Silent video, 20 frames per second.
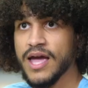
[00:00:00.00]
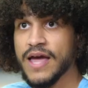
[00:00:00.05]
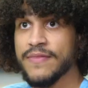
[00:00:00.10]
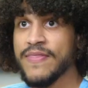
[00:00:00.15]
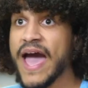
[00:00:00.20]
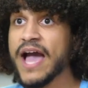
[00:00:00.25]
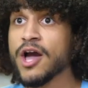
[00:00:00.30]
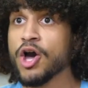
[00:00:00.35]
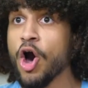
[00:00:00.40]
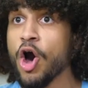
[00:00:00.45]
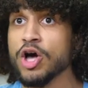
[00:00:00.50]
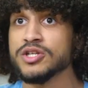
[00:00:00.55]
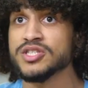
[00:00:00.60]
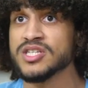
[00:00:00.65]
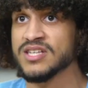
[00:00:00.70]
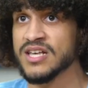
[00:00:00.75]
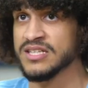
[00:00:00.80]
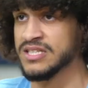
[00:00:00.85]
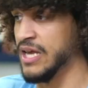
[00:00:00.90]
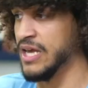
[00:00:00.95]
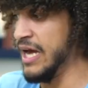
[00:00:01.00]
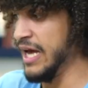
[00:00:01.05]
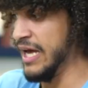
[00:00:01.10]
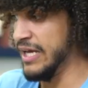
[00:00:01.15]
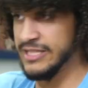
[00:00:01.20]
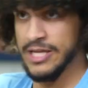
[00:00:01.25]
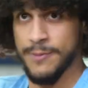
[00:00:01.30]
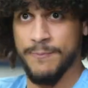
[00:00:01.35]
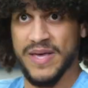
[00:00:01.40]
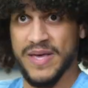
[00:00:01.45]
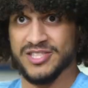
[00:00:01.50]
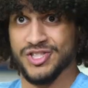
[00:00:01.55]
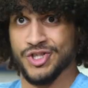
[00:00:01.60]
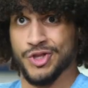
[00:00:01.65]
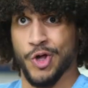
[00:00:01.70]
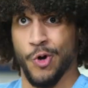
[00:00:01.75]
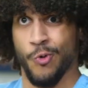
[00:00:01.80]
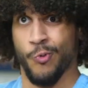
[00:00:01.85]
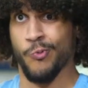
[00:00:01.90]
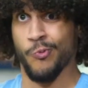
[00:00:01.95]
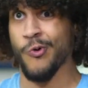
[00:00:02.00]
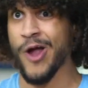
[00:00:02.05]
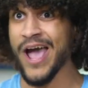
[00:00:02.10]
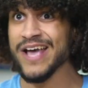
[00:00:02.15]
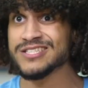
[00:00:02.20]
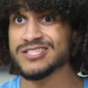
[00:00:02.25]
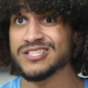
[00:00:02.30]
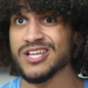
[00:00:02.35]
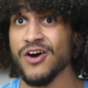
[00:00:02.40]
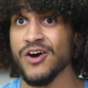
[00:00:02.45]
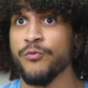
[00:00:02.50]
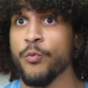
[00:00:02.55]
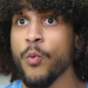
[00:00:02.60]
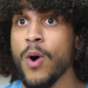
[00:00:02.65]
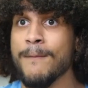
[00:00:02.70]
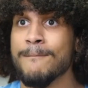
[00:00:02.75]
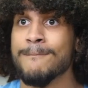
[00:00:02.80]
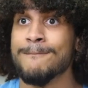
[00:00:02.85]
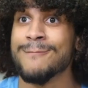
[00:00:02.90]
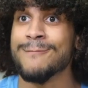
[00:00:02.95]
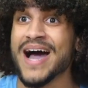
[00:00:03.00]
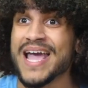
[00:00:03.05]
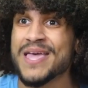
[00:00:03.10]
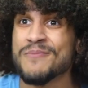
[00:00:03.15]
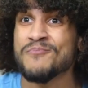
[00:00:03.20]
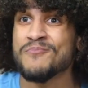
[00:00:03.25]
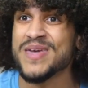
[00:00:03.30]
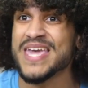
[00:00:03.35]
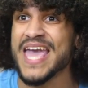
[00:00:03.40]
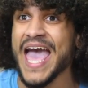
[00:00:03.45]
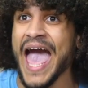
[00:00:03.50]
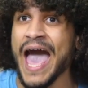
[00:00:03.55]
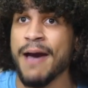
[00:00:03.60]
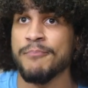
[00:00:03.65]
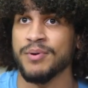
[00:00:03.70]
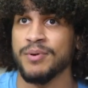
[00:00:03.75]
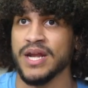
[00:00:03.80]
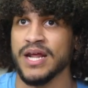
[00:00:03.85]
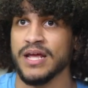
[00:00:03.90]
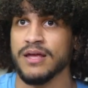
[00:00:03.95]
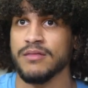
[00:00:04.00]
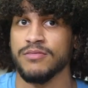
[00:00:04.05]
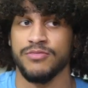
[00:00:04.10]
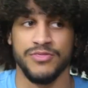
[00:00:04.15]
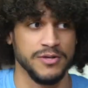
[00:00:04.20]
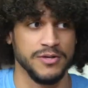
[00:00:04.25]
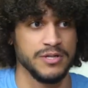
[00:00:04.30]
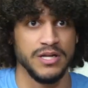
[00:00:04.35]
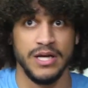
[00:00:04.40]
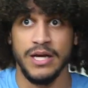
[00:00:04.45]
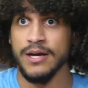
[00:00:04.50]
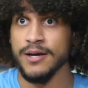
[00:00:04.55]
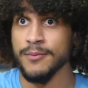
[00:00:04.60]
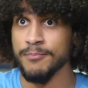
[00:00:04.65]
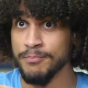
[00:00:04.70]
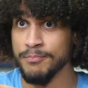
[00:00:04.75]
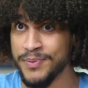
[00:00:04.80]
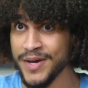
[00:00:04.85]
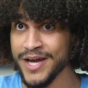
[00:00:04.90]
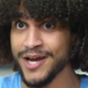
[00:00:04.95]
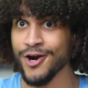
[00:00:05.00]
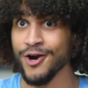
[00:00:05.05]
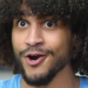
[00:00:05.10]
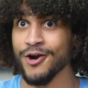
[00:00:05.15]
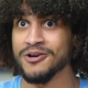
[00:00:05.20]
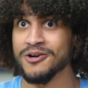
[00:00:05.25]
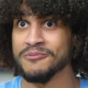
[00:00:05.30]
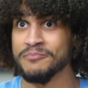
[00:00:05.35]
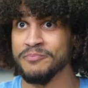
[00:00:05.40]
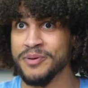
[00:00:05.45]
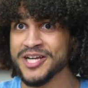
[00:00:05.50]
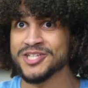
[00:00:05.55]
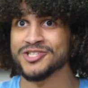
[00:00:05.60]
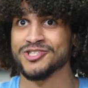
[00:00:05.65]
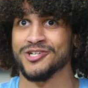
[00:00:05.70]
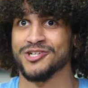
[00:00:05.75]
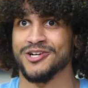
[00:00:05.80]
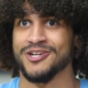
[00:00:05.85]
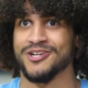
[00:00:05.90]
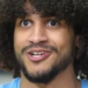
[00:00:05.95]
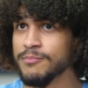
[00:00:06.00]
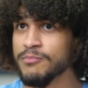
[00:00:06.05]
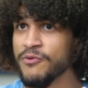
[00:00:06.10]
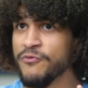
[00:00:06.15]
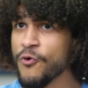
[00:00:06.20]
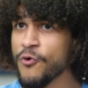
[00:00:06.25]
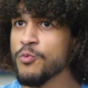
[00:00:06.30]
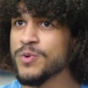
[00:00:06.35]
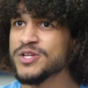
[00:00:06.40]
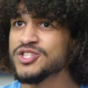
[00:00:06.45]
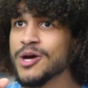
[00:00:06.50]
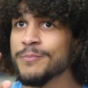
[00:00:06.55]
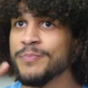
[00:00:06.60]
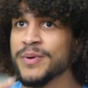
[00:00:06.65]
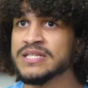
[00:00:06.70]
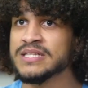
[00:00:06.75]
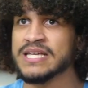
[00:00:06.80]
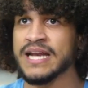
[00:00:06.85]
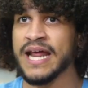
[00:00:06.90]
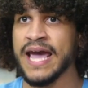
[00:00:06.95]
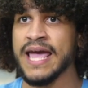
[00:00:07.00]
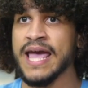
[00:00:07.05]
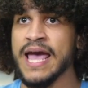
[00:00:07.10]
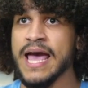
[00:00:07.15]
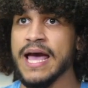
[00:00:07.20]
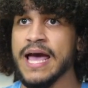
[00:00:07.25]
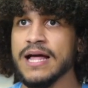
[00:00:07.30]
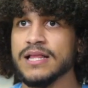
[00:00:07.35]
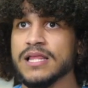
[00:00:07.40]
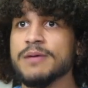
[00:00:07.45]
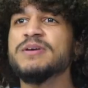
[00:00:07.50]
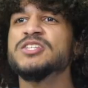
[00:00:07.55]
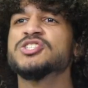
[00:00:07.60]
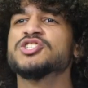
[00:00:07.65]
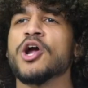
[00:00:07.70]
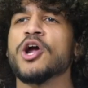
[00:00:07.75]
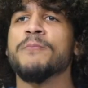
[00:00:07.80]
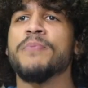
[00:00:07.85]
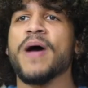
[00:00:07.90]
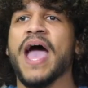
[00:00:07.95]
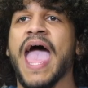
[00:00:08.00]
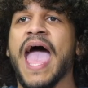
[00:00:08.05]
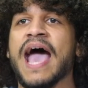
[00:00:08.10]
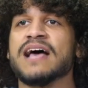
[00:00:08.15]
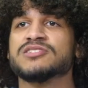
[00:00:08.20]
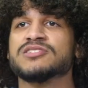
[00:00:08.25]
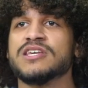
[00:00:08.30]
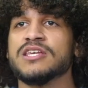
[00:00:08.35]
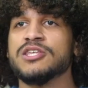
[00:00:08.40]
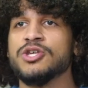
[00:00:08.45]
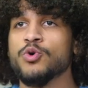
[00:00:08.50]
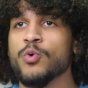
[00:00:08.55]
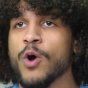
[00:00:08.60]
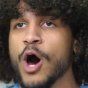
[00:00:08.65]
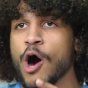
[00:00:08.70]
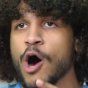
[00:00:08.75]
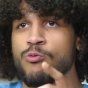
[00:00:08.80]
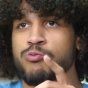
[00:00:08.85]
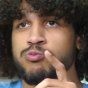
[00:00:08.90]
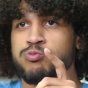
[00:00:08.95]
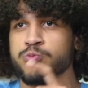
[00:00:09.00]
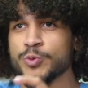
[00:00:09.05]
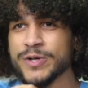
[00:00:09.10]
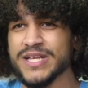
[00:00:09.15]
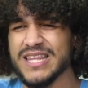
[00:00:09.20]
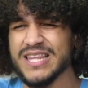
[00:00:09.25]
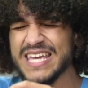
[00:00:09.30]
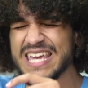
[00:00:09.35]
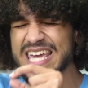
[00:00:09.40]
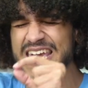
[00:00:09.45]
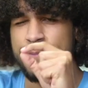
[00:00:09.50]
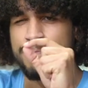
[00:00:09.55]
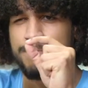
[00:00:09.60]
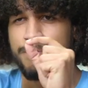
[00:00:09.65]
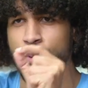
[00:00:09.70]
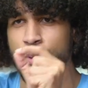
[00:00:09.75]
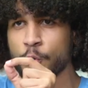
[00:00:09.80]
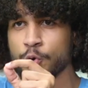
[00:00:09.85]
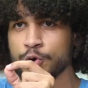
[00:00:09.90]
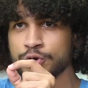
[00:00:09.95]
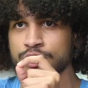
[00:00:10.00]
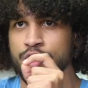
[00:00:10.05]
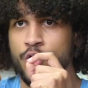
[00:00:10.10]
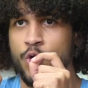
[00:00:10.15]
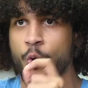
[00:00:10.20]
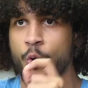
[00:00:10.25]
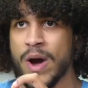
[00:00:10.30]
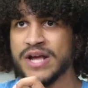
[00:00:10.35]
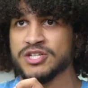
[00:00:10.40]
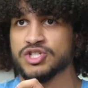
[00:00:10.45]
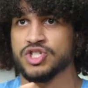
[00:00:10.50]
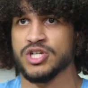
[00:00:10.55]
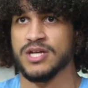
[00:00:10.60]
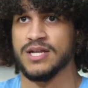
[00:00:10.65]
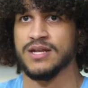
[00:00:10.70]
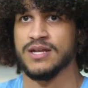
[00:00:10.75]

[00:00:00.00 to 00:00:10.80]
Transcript: And that causes us to miss the rest of what might be happening, the bigger picture. Before we jump in today, let me start by asking you a really important question.